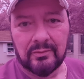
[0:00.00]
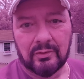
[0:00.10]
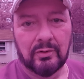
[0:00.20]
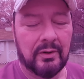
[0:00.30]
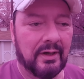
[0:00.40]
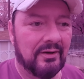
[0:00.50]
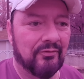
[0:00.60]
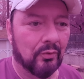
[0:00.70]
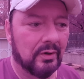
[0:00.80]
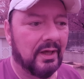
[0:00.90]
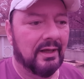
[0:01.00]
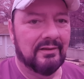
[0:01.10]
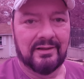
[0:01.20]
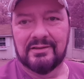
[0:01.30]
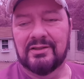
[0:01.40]
or a 4K
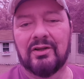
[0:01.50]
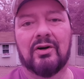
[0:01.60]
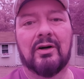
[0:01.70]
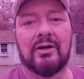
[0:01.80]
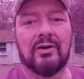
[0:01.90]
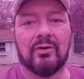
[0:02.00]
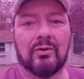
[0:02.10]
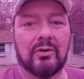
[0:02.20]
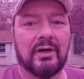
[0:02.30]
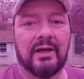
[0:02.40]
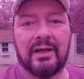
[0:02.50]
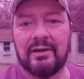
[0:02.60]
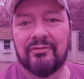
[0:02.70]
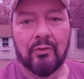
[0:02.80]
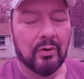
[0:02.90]
DSLR or a
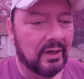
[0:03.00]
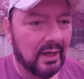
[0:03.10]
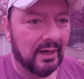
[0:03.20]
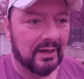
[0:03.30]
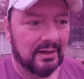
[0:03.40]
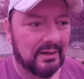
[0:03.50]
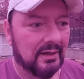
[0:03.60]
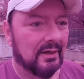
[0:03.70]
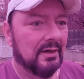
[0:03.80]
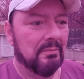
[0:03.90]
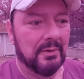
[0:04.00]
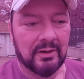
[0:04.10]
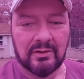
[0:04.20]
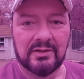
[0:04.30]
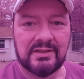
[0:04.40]
4K
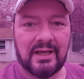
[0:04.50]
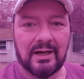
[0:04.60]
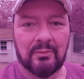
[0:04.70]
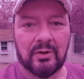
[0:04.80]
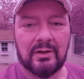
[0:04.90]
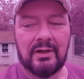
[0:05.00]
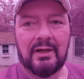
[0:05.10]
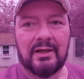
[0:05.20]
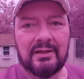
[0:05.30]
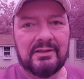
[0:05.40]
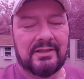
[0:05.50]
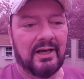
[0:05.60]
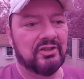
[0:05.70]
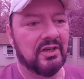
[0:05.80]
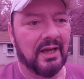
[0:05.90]
mirrorless camera? These
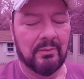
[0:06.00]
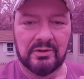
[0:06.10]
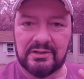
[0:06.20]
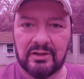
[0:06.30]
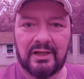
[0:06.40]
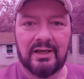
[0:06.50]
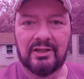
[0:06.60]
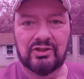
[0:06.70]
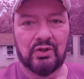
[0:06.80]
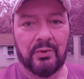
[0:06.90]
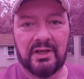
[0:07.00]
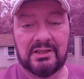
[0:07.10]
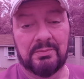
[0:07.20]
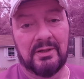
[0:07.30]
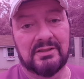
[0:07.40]
action cameras, they're getting so
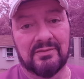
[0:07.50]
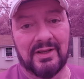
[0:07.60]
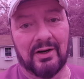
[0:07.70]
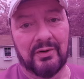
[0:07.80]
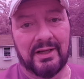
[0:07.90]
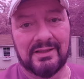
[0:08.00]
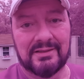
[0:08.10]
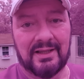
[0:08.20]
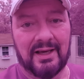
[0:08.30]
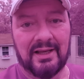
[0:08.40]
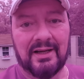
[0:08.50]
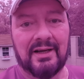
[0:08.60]
inexpensive nowadays that